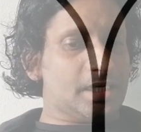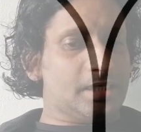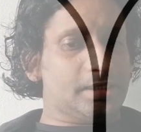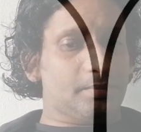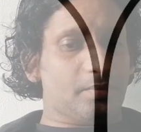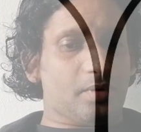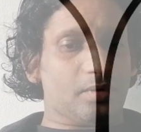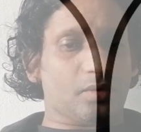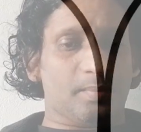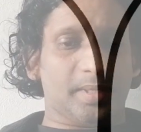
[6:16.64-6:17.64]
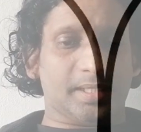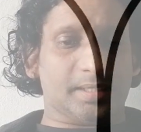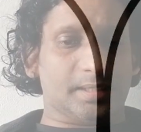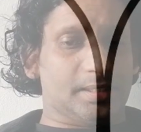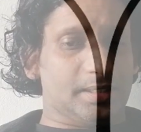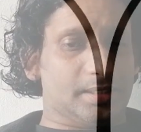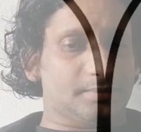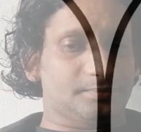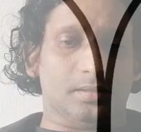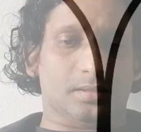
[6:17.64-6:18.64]
are a little more complicated here.
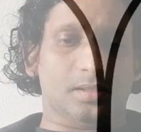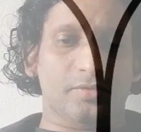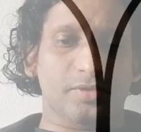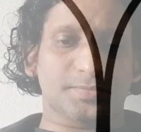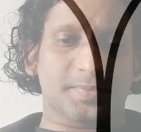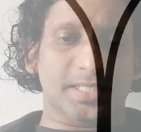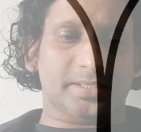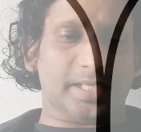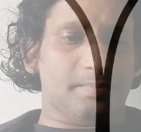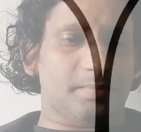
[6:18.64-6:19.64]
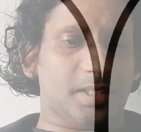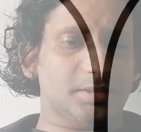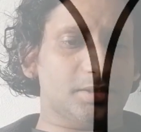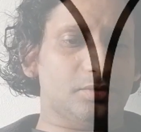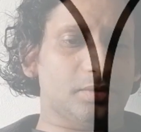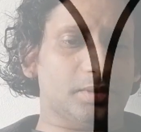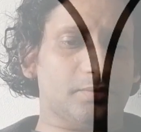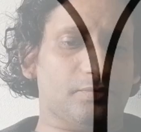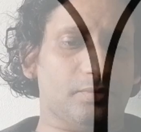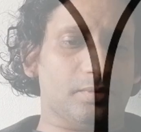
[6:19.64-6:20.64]
The curved space-time merged
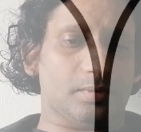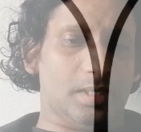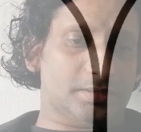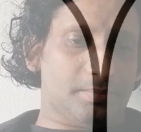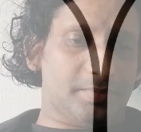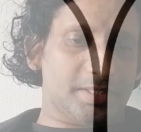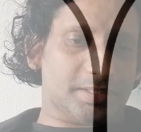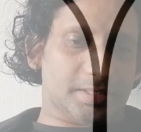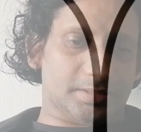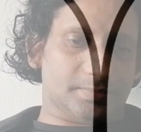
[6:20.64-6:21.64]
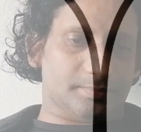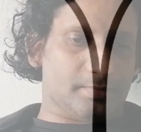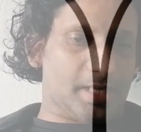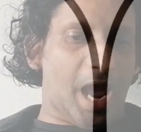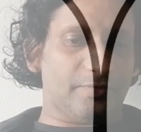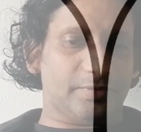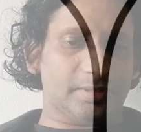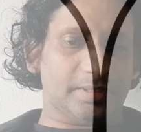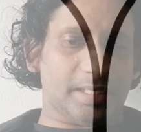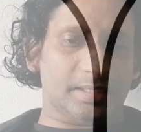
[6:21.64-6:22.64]
together for some distance. After
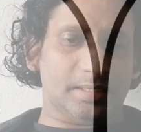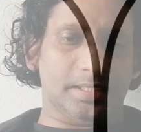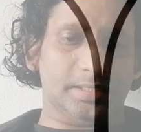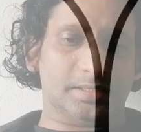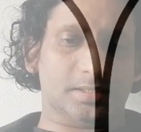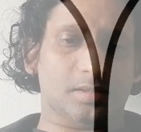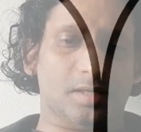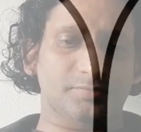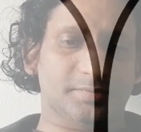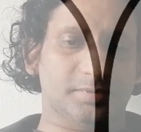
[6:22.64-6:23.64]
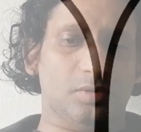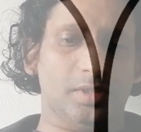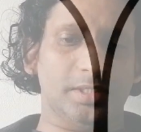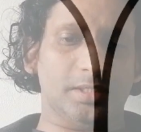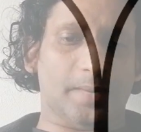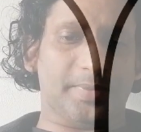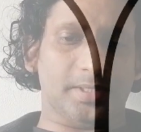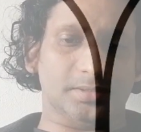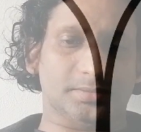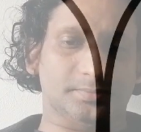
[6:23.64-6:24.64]
that, its curve slowly
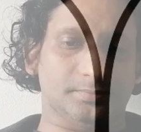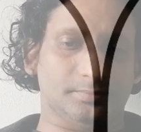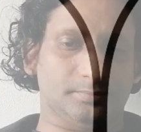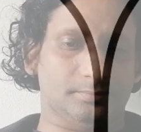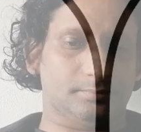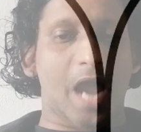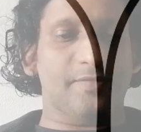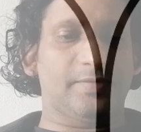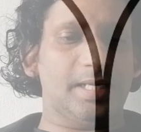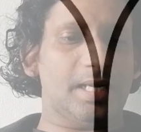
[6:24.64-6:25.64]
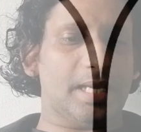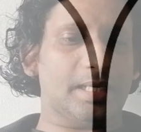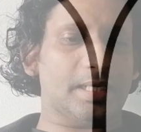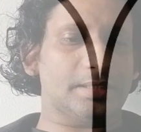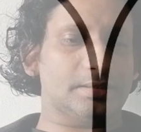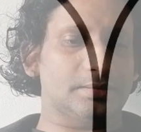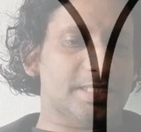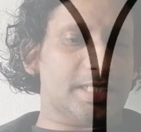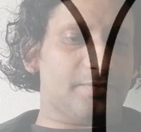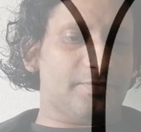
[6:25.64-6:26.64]
appears. I feel like a
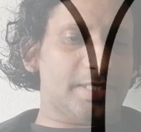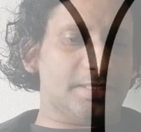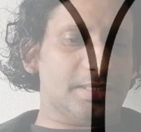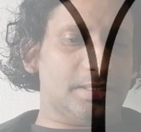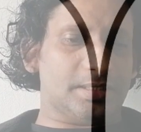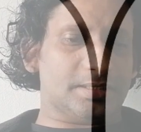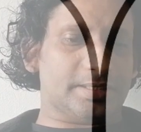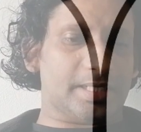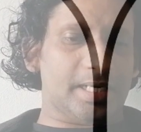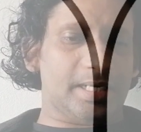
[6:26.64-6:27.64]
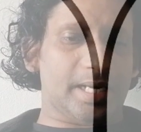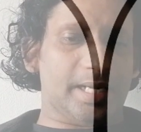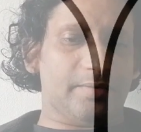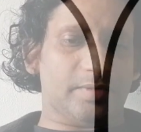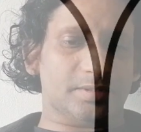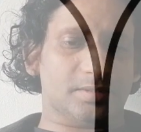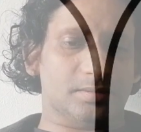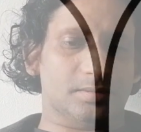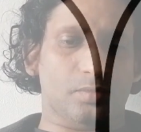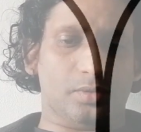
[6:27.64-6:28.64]
surface in the straight line was
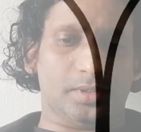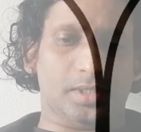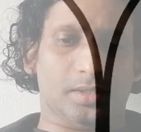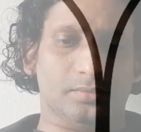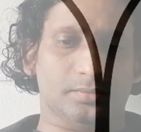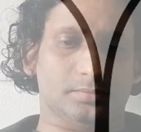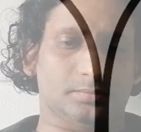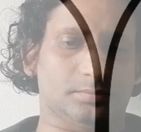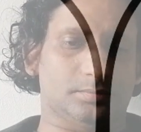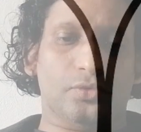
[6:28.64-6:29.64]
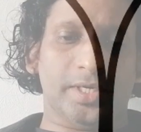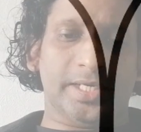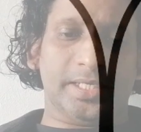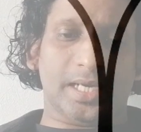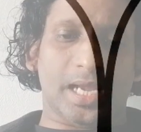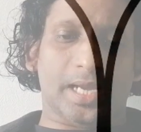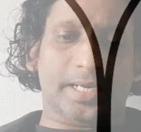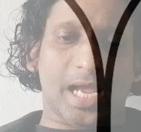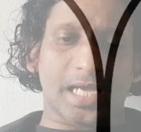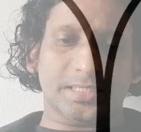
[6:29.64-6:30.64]
bowed down, folded,
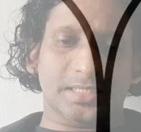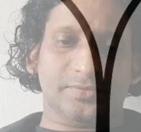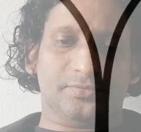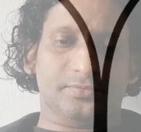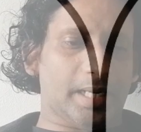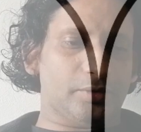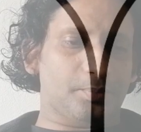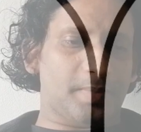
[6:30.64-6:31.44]
and as if trying to